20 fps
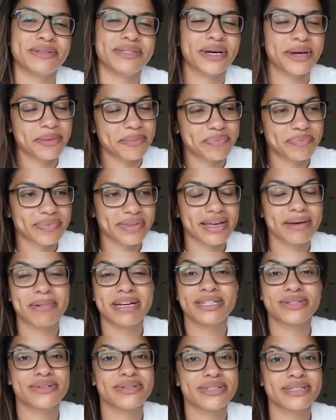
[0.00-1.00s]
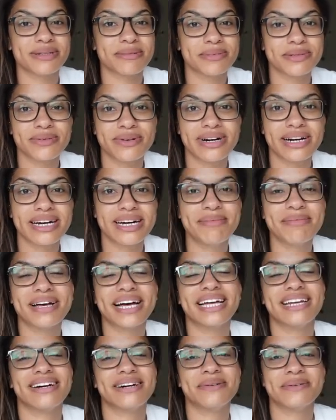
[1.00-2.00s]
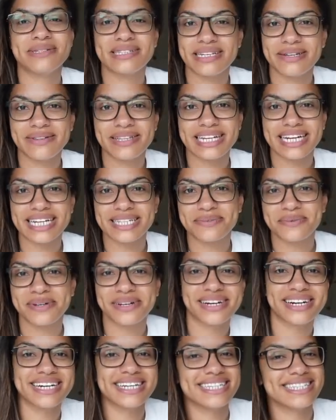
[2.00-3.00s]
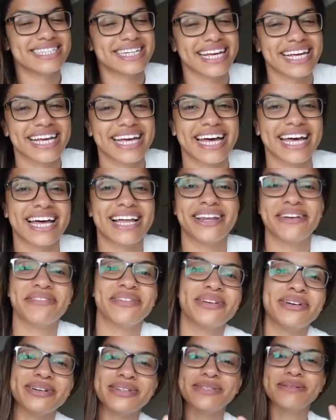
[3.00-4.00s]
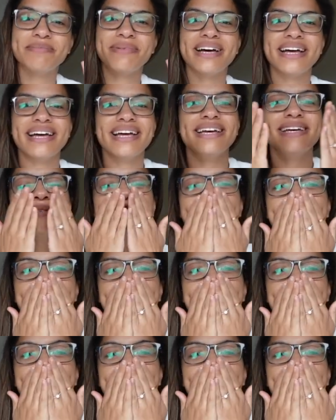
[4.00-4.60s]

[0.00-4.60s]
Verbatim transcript: So make sure to subscribe and I will see you in the next one guys. Take care. Love you lots. Bye.